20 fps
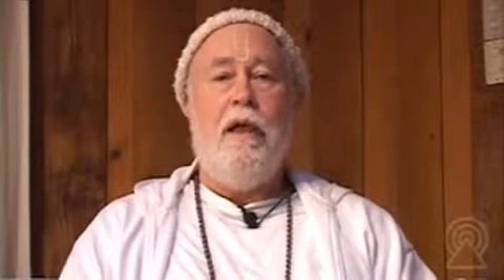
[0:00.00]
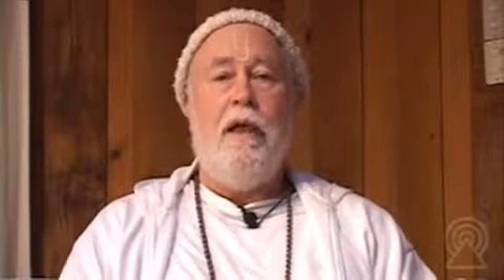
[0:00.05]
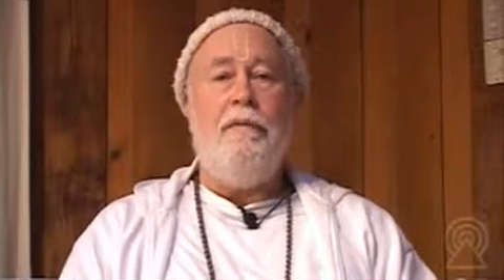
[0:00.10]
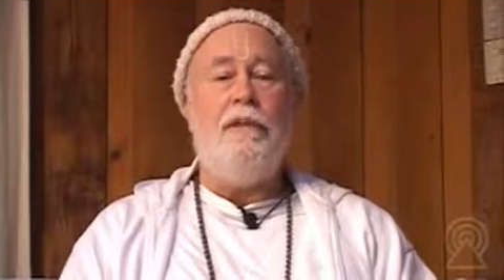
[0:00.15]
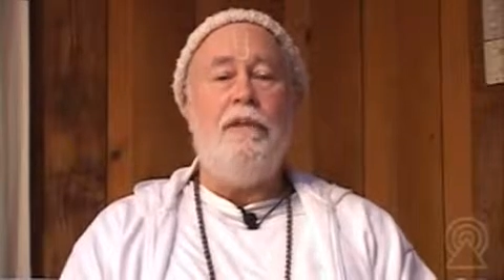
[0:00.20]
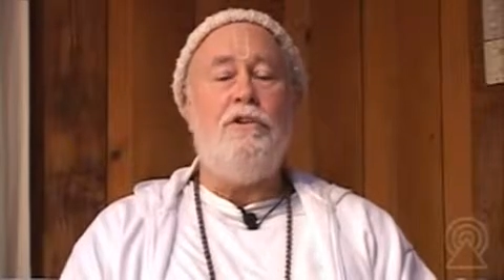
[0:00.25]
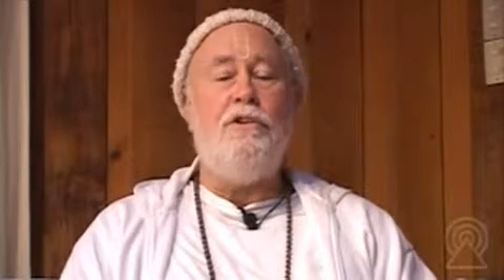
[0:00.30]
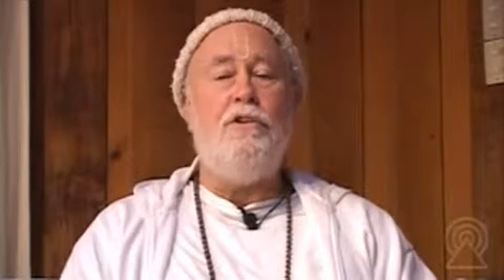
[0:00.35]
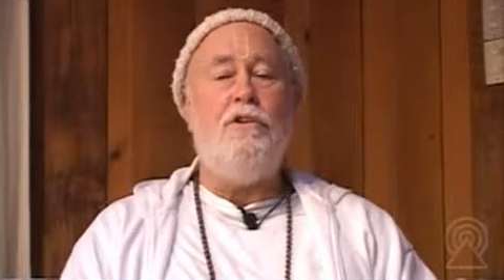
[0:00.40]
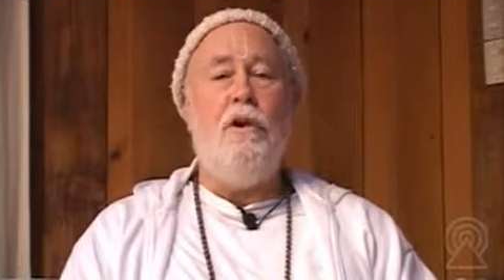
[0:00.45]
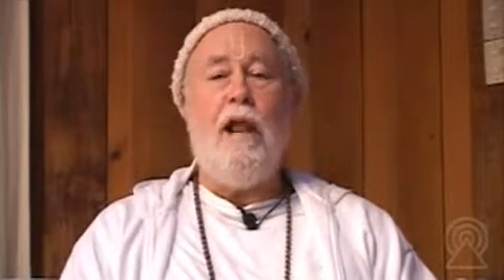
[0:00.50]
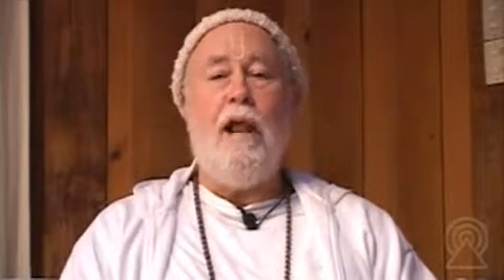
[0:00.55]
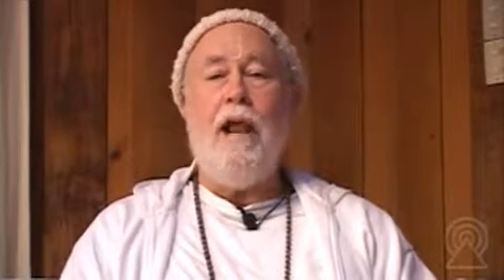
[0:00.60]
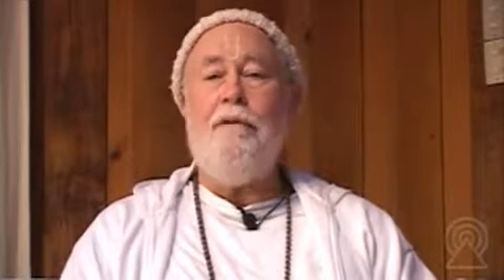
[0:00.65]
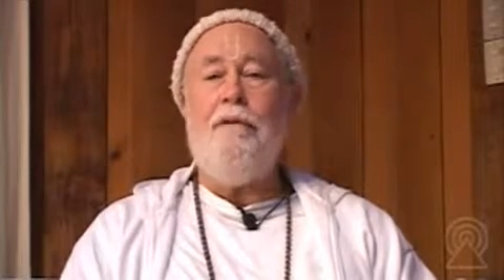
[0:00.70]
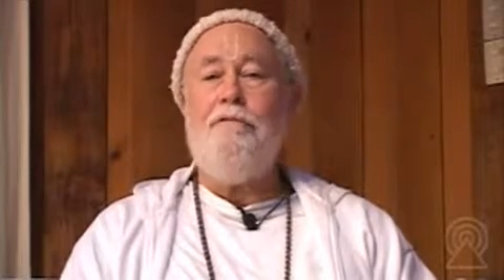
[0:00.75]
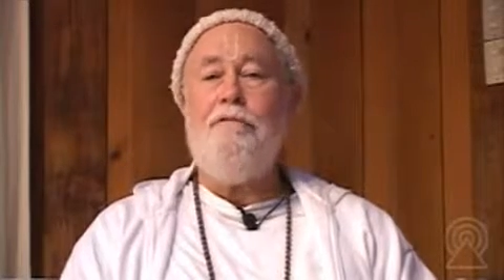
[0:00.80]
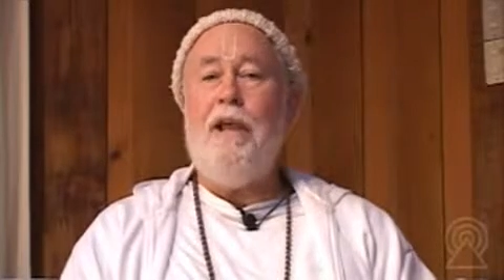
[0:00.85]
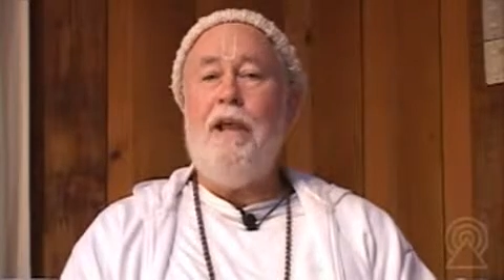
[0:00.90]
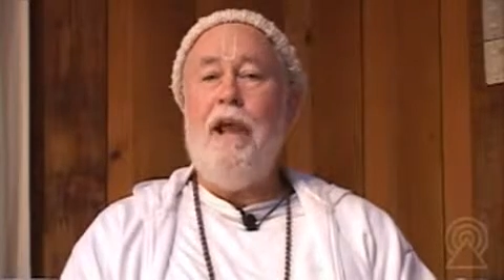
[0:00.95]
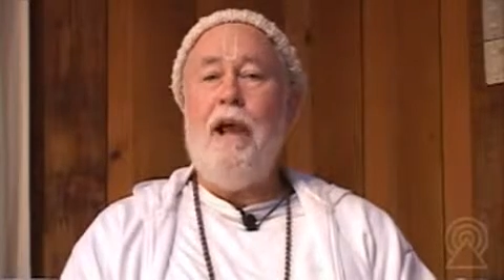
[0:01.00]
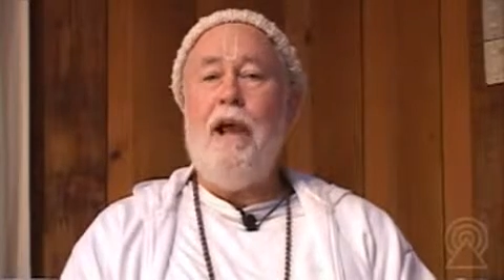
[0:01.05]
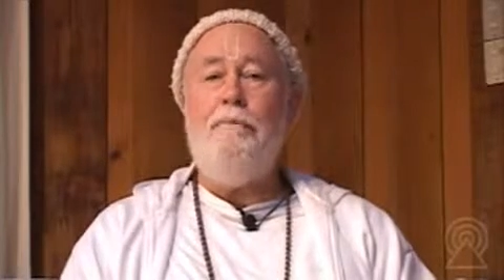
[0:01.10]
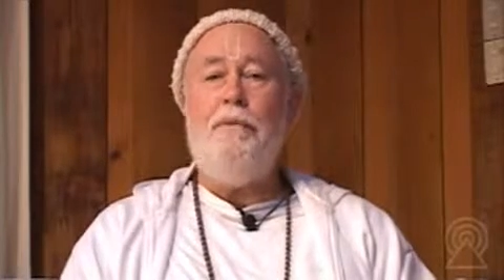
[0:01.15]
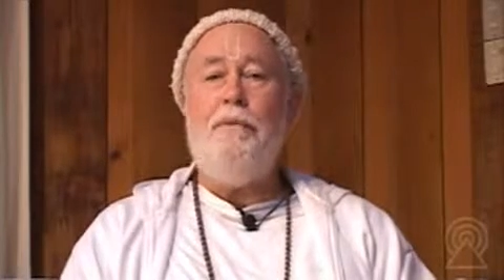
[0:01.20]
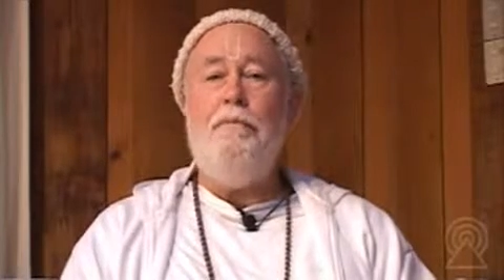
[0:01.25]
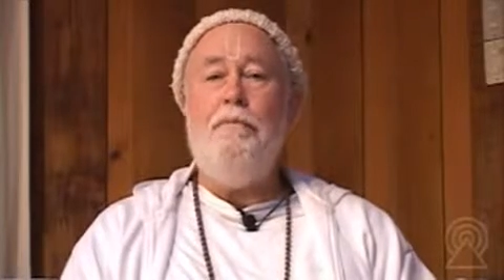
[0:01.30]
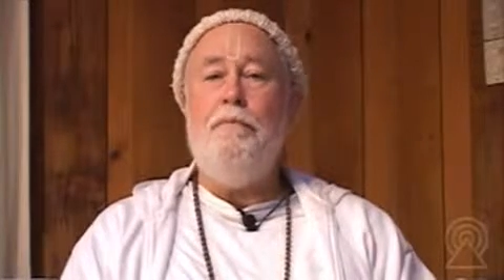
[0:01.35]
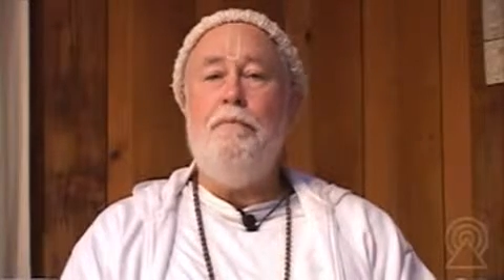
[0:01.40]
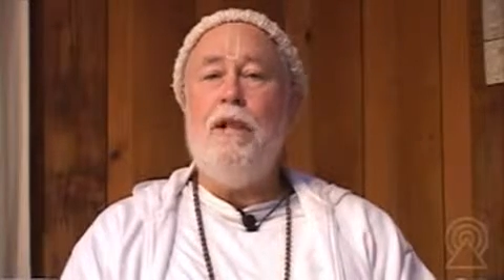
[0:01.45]
And that's going to have to
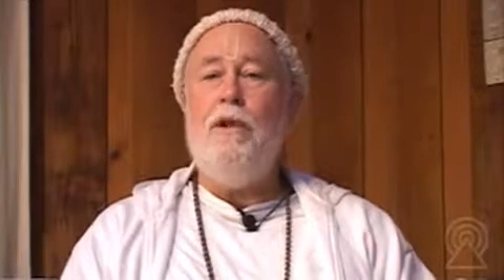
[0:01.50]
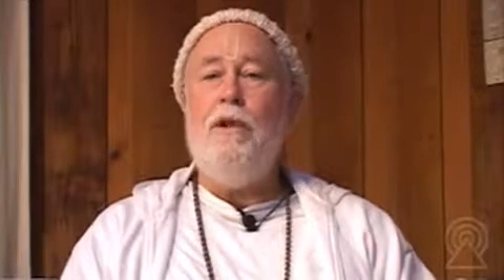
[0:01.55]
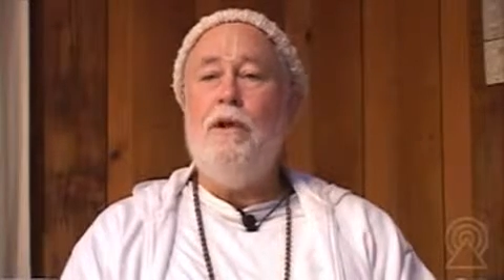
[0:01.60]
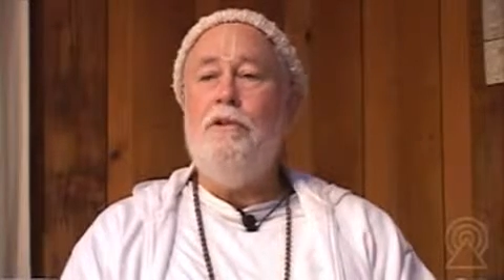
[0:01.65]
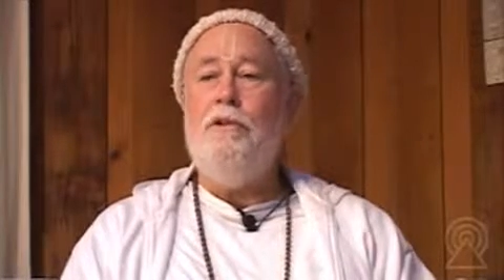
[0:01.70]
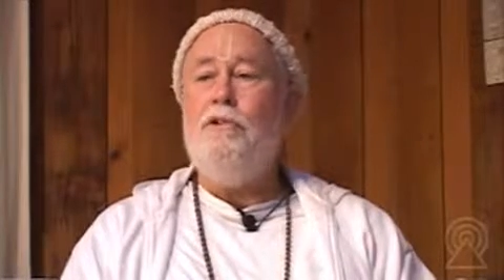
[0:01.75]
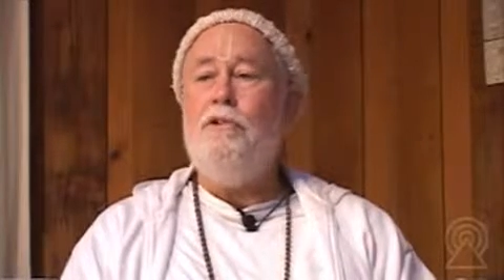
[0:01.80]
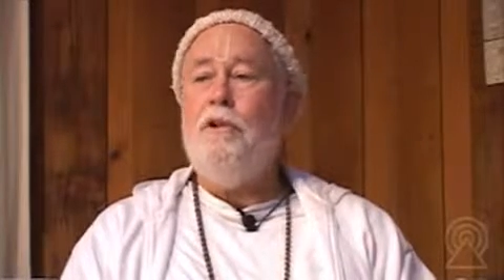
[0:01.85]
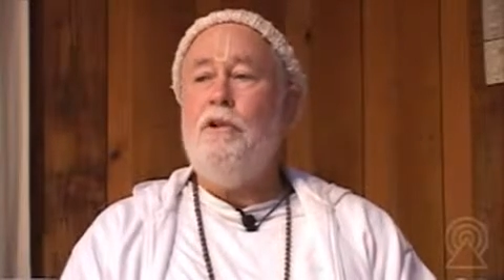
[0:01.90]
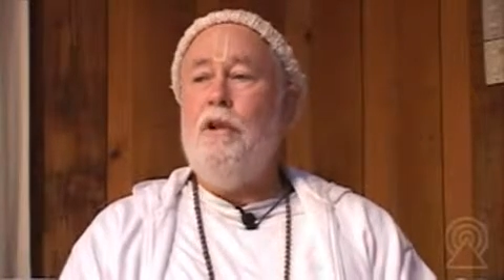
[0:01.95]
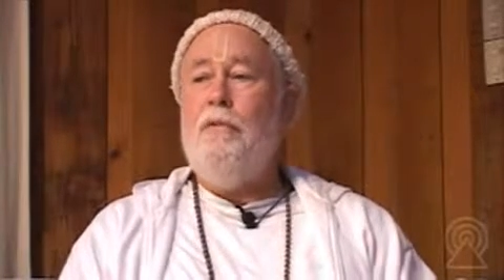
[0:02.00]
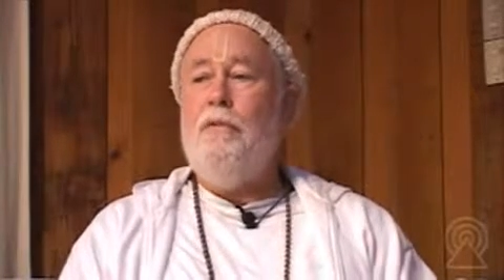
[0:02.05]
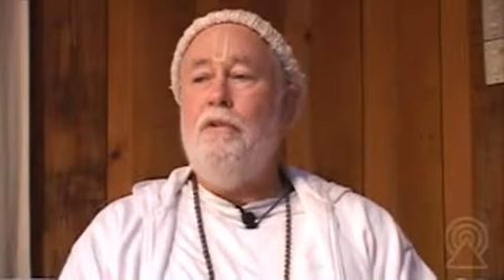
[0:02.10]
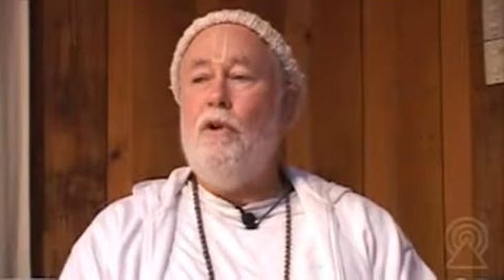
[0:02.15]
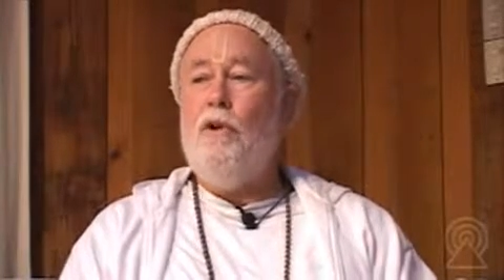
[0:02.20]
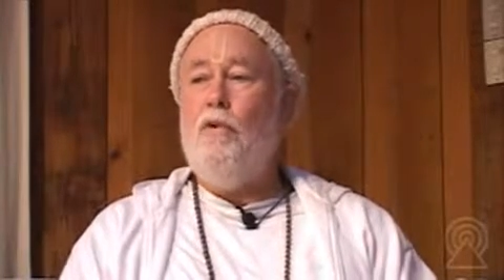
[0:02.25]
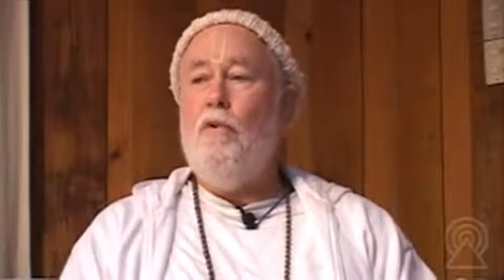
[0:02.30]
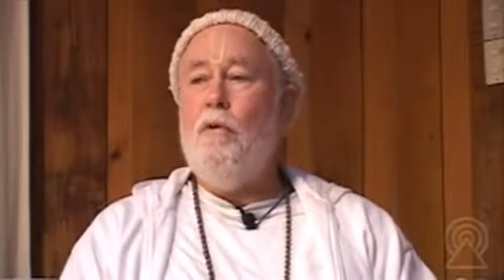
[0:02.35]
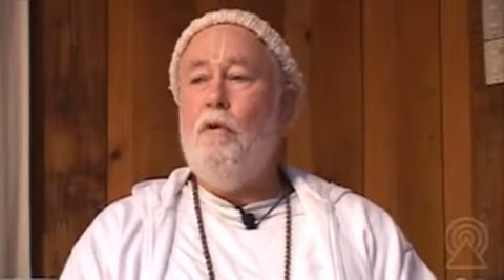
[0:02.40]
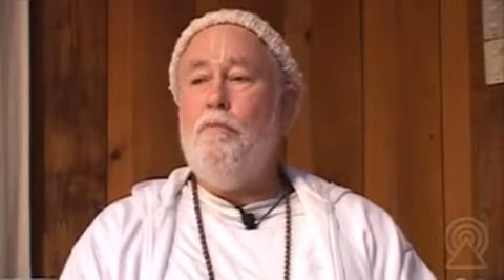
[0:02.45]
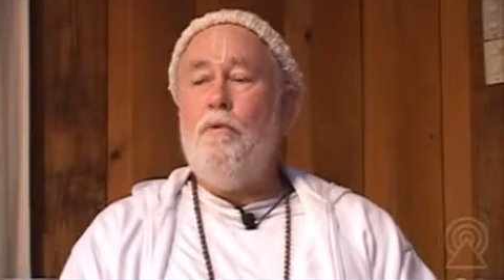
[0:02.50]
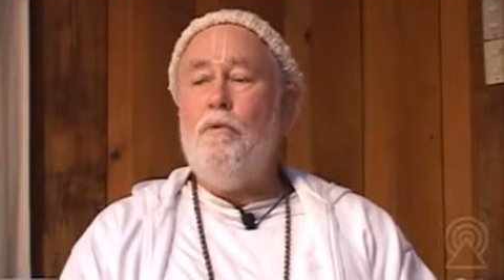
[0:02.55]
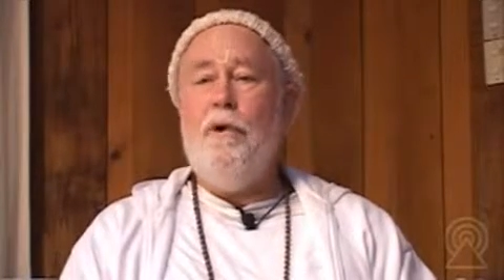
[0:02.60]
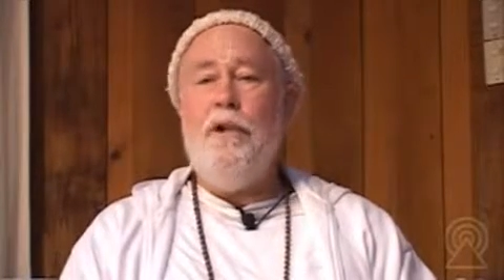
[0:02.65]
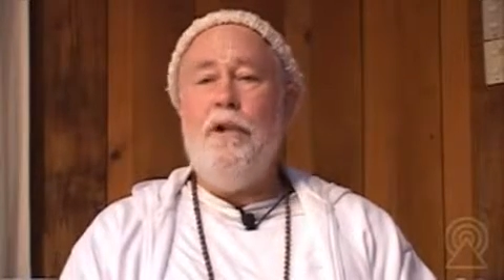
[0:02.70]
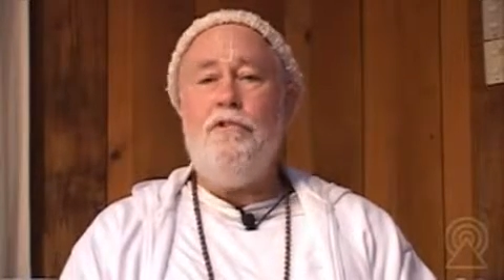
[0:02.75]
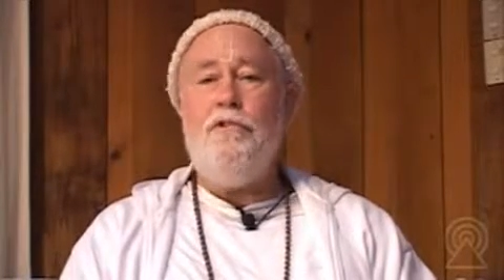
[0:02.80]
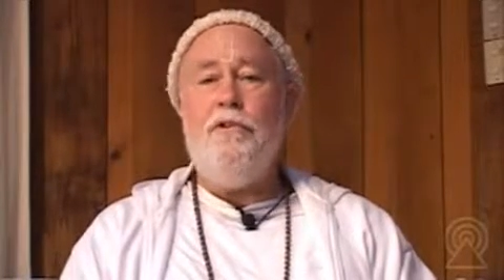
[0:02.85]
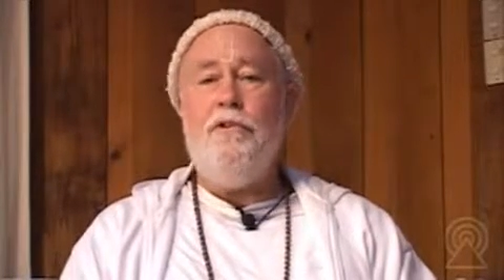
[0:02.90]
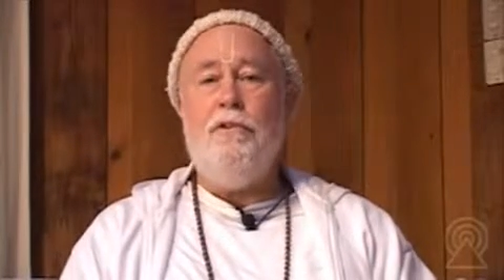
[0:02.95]
happen because the
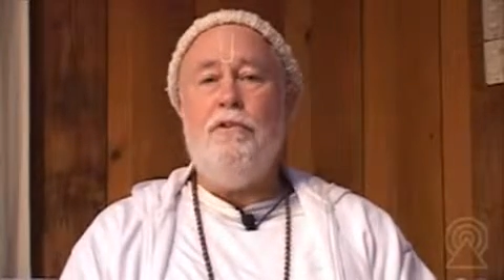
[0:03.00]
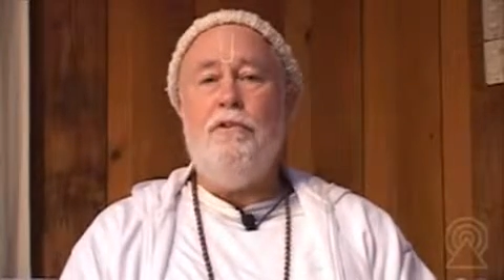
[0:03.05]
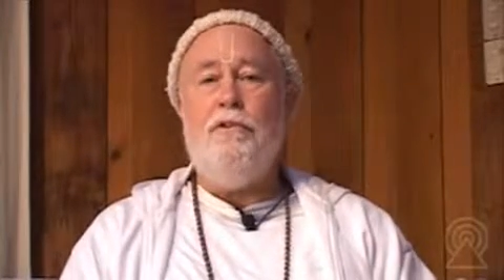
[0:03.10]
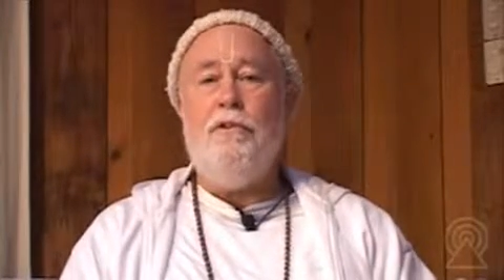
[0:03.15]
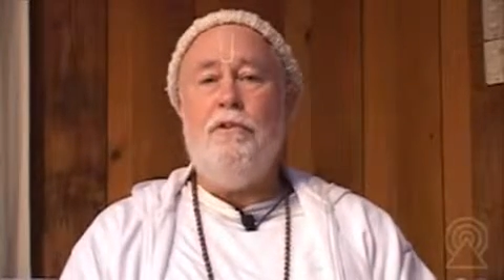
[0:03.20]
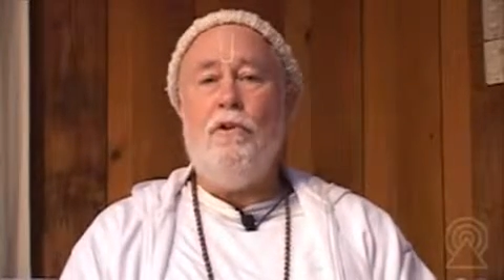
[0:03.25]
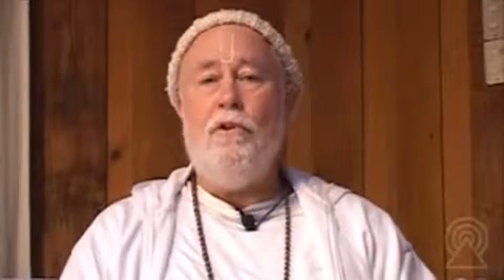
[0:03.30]
corporations,